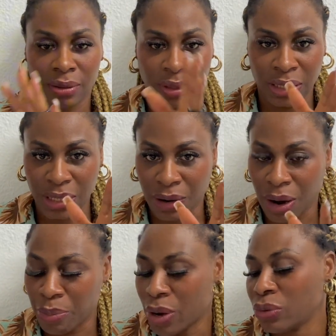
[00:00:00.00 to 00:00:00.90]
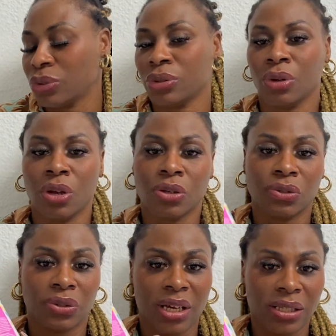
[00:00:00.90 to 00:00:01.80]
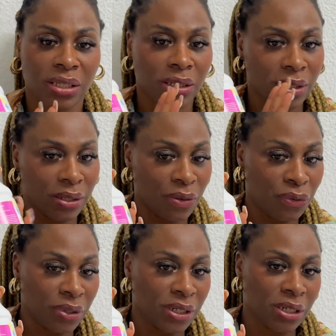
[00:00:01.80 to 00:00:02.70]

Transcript: thereabout. So that's it for this